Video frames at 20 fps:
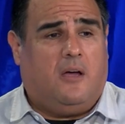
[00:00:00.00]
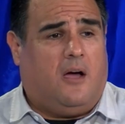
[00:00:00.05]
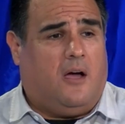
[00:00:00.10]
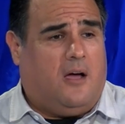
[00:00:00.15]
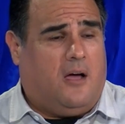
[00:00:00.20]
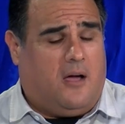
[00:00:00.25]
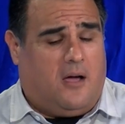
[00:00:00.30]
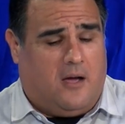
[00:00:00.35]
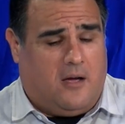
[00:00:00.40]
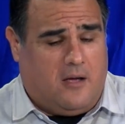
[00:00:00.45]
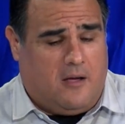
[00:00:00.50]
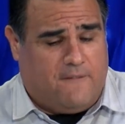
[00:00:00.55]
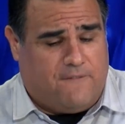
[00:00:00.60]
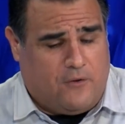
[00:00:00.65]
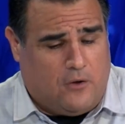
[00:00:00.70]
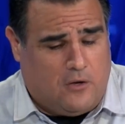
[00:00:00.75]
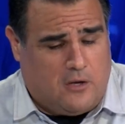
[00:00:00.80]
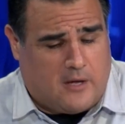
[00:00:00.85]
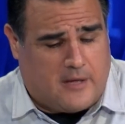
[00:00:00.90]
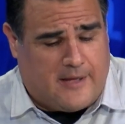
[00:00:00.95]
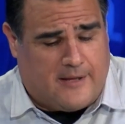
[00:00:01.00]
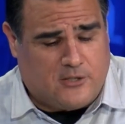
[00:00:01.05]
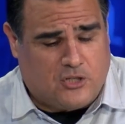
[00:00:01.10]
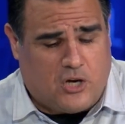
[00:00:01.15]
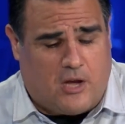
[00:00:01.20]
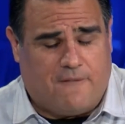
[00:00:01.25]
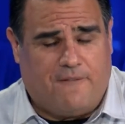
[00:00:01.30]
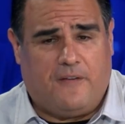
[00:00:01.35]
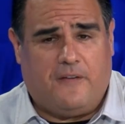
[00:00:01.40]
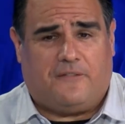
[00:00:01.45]
Uh, uh, if you look at
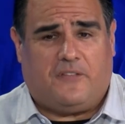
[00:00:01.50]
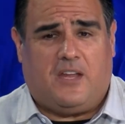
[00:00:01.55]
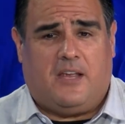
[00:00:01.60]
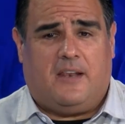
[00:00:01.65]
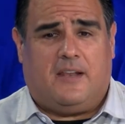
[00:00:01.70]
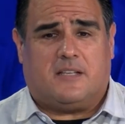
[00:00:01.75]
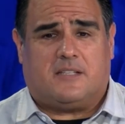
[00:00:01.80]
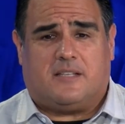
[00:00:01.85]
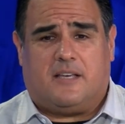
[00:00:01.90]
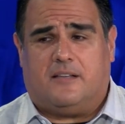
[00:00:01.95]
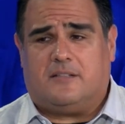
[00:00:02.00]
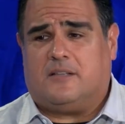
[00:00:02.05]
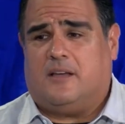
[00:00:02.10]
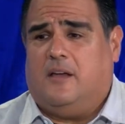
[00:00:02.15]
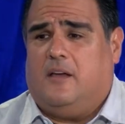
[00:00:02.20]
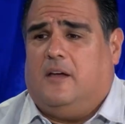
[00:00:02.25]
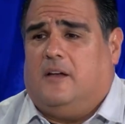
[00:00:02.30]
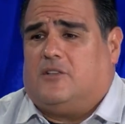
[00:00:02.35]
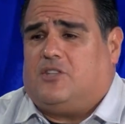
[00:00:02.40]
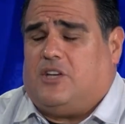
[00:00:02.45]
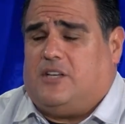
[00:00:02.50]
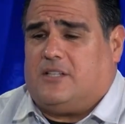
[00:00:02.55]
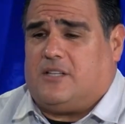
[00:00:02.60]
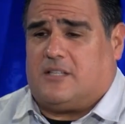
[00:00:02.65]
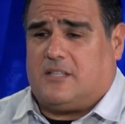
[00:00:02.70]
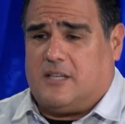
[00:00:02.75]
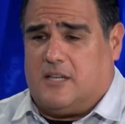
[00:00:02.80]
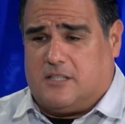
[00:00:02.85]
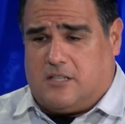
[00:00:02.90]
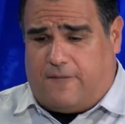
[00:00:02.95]
John 15, it says,
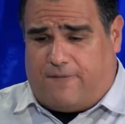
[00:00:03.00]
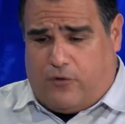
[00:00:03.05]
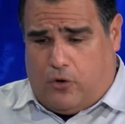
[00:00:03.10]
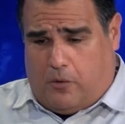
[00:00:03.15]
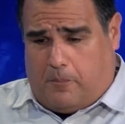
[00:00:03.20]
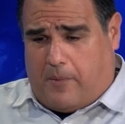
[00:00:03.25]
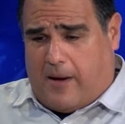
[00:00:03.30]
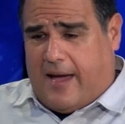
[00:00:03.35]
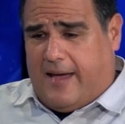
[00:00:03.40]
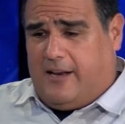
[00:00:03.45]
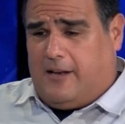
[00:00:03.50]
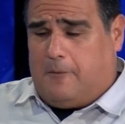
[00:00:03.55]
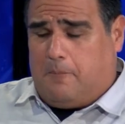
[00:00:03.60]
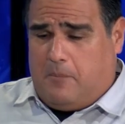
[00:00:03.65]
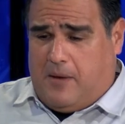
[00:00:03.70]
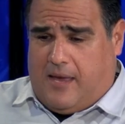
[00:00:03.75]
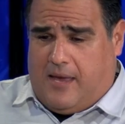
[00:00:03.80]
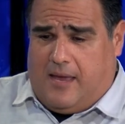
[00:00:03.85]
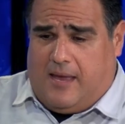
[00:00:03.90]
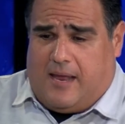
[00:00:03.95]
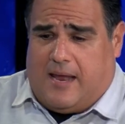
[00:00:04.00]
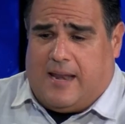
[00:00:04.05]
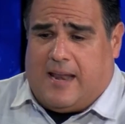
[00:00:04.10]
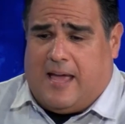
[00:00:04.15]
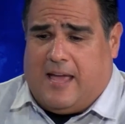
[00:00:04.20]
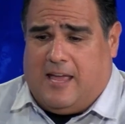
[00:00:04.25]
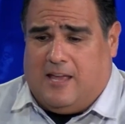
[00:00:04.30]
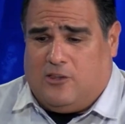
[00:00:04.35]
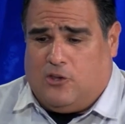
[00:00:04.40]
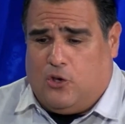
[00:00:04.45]
Jesus says, If you abide in me
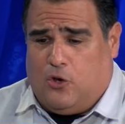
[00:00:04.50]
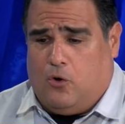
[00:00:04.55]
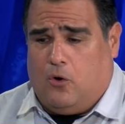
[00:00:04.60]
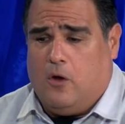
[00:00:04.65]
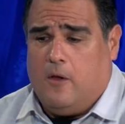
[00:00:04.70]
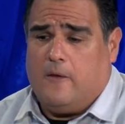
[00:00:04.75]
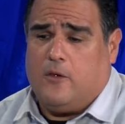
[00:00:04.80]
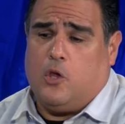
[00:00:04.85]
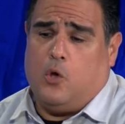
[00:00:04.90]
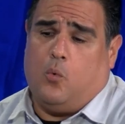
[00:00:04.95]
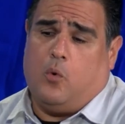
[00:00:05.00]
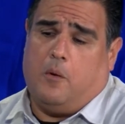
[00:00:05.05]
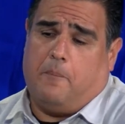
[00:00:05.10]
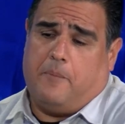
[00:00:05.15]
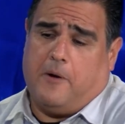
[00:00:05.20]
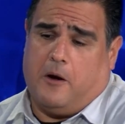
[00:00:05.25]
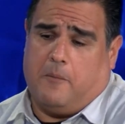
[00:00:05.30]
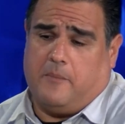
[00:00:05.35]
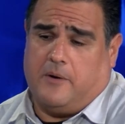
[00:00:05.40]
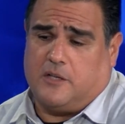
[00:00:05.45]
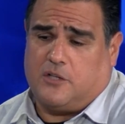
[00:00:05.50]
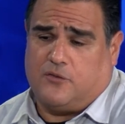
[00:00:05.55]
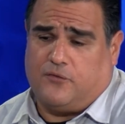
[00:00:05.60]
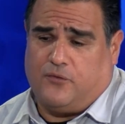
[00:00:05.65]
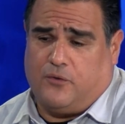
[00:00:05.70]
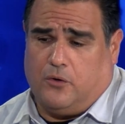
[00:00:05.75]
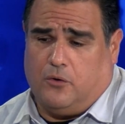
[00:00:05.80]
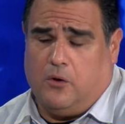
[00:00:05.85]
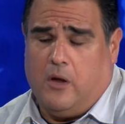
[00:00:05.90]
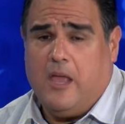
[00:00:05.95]
and I in you, you will bear much
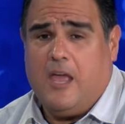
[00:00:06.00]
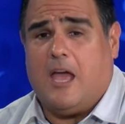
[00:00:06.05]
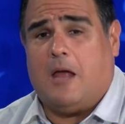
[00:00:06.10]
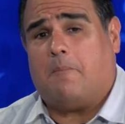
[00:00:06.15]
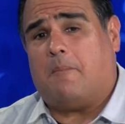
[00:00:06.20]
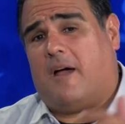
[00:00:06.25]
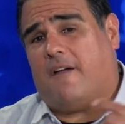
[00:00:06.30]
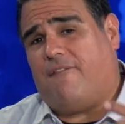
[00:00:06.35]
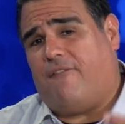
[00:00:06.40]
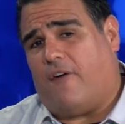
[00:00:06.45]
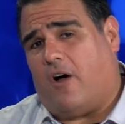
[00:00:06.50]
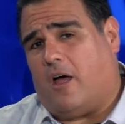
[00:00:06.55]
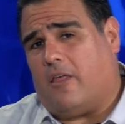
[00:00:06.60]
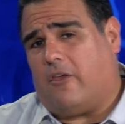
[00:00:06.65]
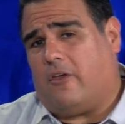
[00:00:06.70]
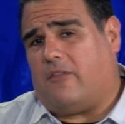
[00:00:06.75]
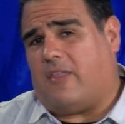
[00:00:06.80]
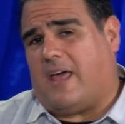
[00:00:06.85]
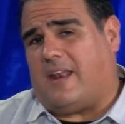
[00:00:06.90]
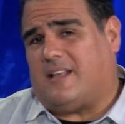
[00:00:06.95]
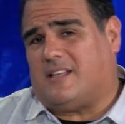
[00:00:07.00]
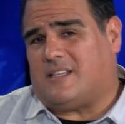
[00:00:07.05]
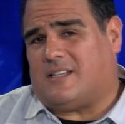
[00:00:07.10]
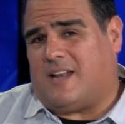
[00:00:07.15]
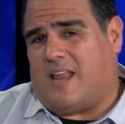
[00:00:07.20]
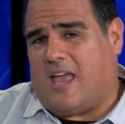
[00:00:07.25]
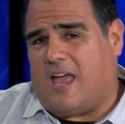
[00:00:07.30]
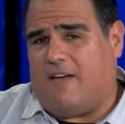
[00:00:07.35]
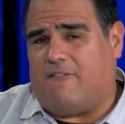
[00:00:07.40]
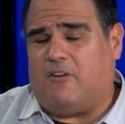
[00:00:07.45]
fruit, and my Father that is
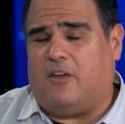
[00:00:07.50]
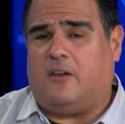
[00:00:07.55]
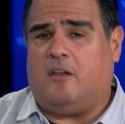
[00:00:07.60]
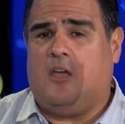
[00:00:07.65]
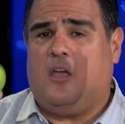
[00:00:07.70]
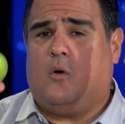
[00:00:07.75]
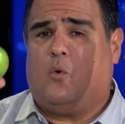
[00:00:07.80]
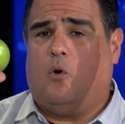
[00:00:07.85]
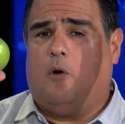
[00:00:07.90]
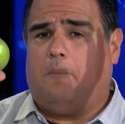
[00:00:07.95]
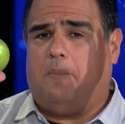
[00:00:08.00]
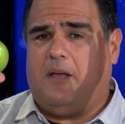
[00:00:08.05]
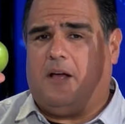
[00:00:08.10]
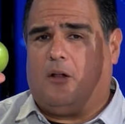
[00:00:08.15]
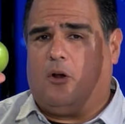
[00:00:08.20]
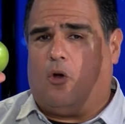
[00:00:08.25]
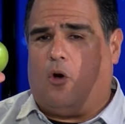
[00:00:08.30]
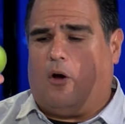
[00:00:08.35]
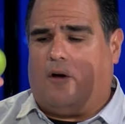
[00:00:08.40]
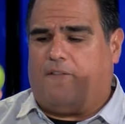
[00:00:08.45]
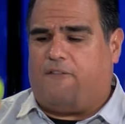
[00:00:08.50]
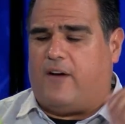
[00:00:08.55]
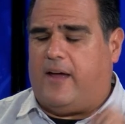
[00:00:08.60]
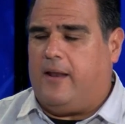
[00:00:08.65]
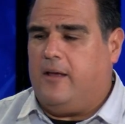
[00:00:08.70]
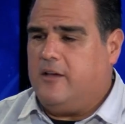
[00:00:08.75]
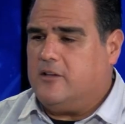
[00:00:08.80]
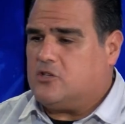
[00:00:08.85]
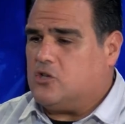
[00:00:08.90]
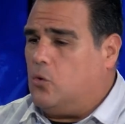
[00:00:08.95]
in heaven will be
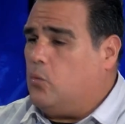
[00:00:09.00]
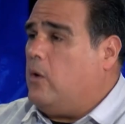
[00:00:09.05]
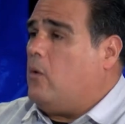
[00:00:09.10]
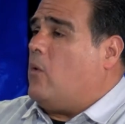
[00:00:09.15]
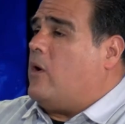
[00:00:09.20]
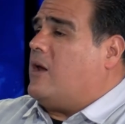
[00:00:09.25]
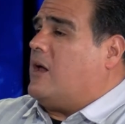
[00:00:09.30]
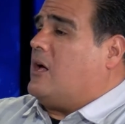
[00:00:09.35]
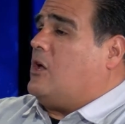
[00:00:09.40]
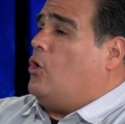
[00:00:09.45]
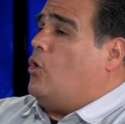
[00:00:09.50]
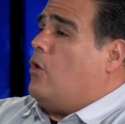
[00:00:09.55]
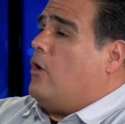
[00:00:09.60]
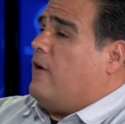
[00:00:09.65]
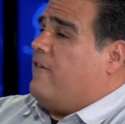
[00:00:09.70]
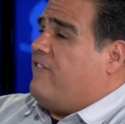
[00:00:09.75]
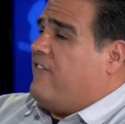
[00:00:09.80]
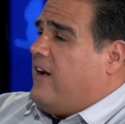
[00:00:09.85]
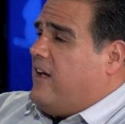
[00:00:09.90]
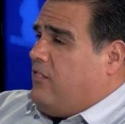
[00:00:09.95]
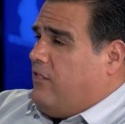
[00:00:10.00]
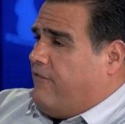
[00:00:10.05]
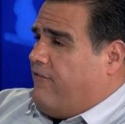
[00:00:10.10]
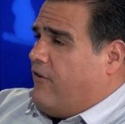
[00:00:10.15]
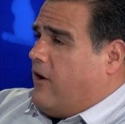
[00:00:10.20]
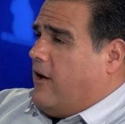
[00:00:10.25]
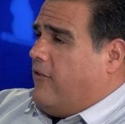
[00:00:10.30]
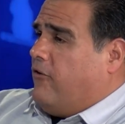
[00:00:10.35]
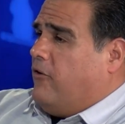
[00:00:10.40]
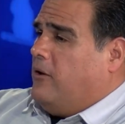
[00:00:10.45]
glorified. So we want to glorify the
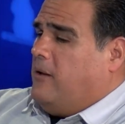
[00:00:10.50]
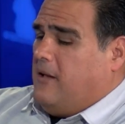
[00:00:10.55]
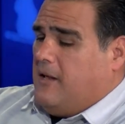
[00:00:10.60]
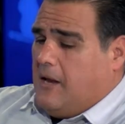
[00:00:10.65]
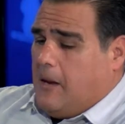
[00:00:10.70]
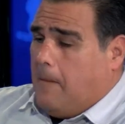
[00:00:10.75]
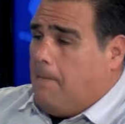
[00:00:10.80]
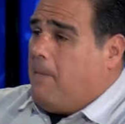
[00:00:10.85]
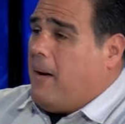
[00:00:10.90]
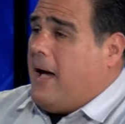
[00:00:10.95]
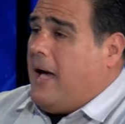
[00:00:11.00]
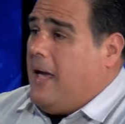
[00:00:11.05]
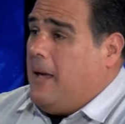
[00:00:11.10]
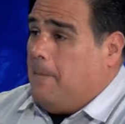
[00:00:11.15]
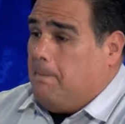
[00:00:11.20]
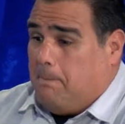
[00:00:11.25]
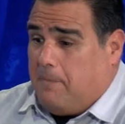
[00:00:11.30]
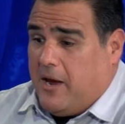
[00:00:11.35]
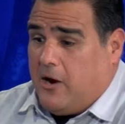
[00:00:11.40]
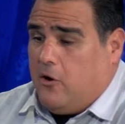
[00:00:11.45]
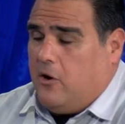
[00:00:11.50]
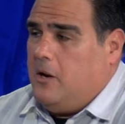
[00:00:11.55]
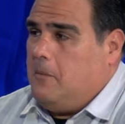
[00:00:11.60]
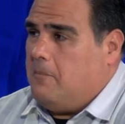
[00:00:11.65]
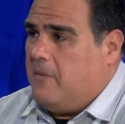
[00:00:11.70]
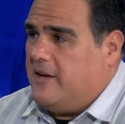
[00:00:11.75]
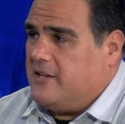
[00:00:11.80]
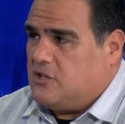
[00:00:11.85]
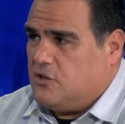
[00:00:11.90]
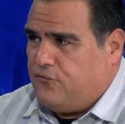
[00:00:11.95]
Father yes. by
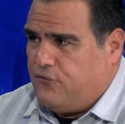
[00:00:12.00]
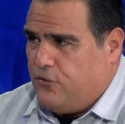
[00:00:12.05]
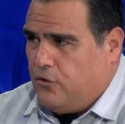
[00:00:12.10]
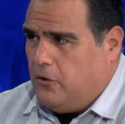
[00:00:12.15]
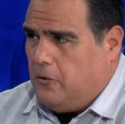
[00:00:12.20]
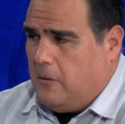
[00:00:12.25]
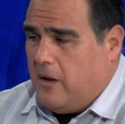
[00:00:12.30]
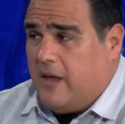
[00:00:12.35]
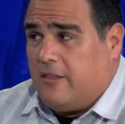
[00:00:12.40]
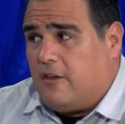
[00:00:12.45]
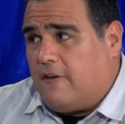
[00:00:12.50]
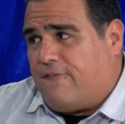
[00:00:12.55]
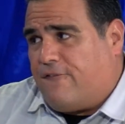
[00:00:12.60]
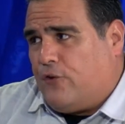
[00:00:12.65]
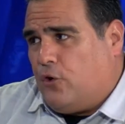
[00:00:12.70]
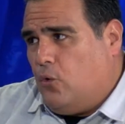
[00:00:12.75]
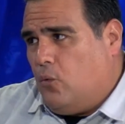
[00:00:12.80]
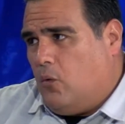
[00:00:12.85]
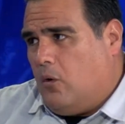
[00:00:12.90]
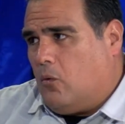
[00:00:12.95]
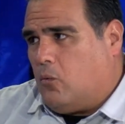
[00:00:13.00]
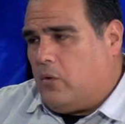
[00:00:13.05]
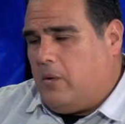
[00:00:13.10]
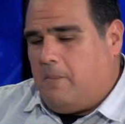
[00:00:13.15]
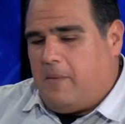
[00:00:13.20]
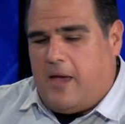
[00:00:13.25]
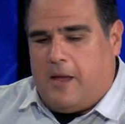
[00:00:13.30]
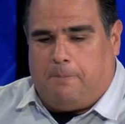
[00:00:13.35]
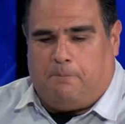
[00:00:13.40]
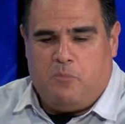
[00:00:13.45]
bearing much fruit, and the yes. fruit will
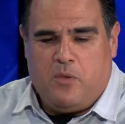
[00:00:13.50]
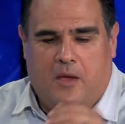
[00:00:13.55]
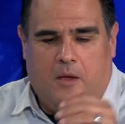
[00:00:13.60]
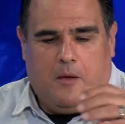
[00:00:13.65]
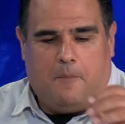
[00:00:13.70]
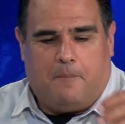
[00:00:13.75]
remain.